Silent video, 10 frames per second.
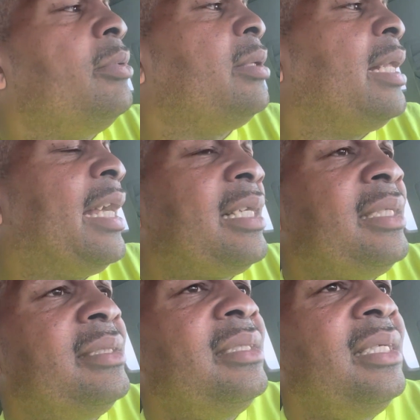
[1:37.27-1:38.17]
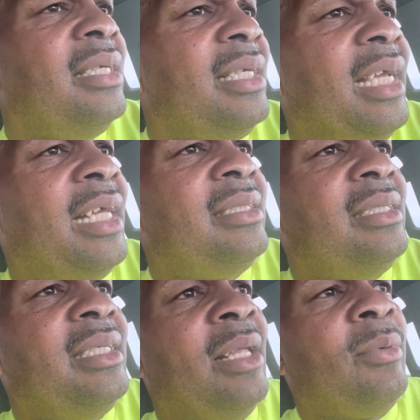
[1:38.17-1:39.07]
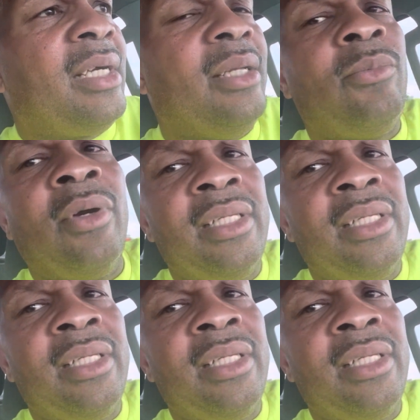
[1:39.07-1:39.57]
Like it would cut 1